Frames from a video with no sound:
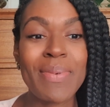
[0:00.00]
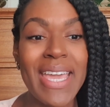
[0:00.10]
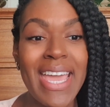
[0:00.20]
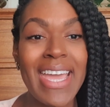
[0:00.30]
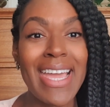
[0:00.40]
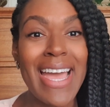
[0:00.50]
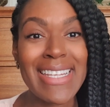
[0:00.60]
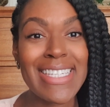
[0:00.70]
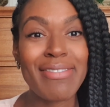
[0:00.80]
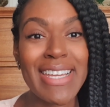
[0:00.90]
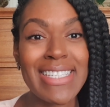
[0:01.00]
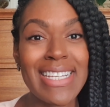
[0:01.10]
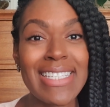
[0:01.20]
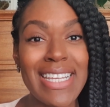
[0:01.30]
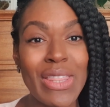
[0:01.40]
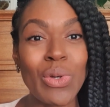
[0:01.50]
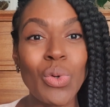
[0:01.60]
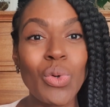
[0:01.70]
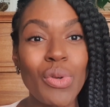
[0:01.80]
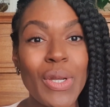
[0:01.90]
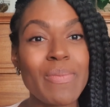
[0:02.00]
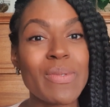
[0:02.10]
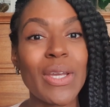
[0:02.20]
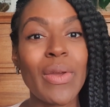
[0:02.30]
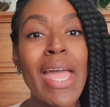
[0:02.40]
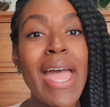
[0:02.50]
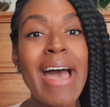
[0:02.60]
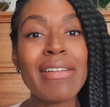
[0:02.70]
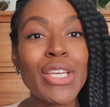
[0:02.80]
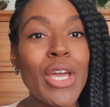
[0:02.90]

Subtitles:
being anti-racist in the courtroom. So how to go